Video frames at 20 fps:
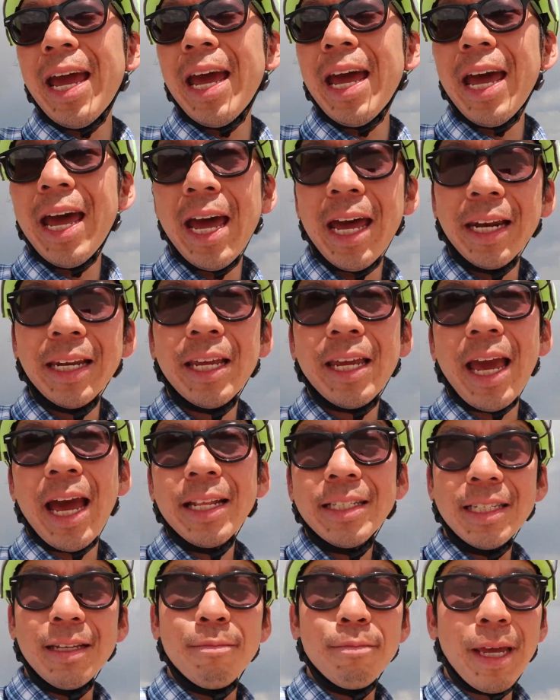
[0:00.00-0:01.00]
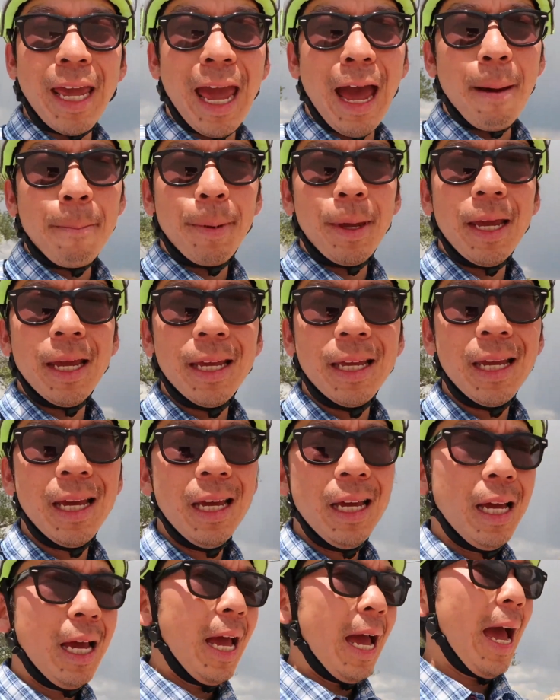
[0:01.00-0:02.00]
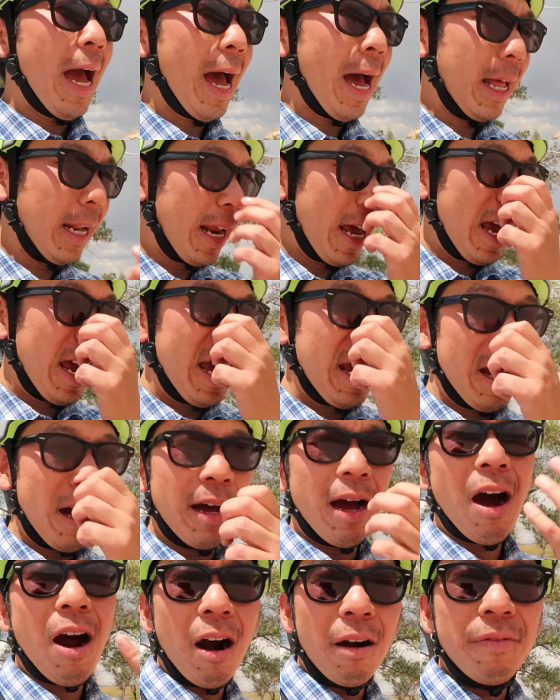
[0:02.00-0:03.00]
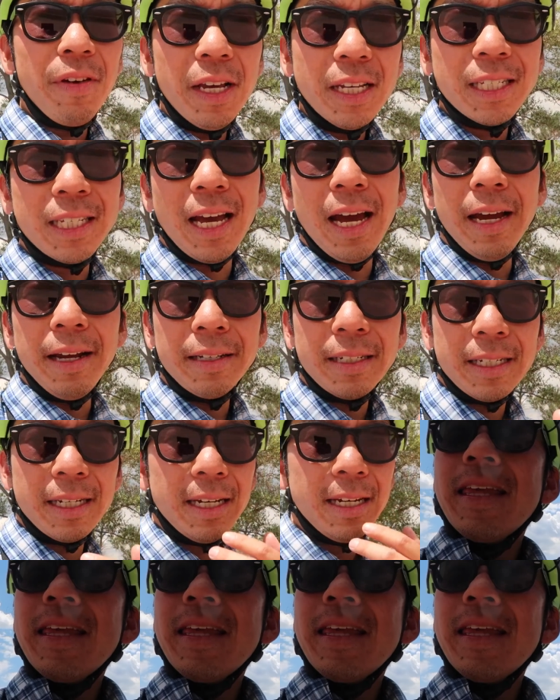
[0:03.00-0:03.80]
and get some camping at a RV site.